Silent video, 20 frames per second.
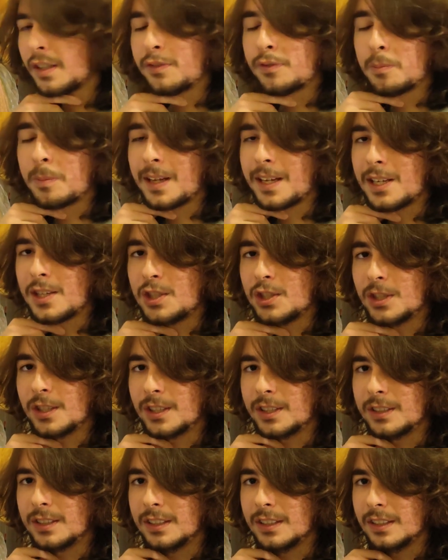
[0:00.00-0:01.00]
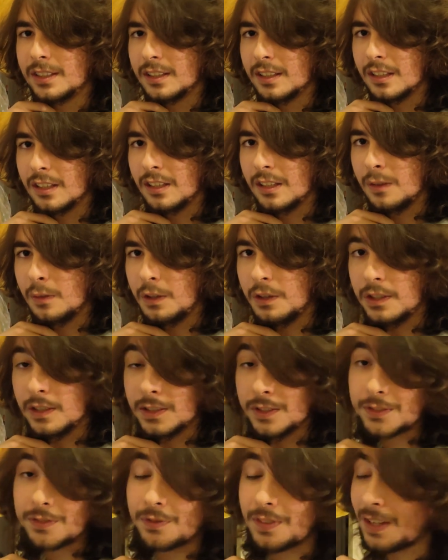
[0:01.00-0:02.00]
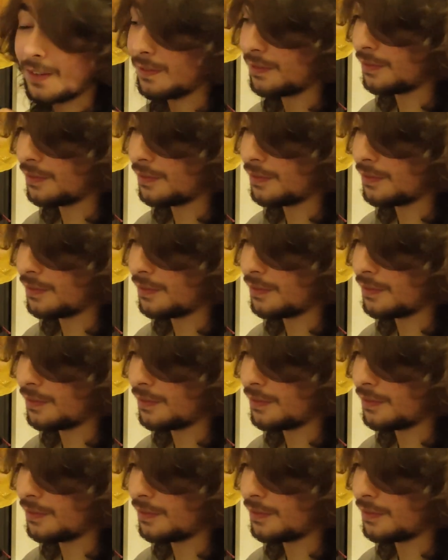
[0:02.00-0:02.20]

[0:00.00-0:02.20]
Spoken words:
F major, which is a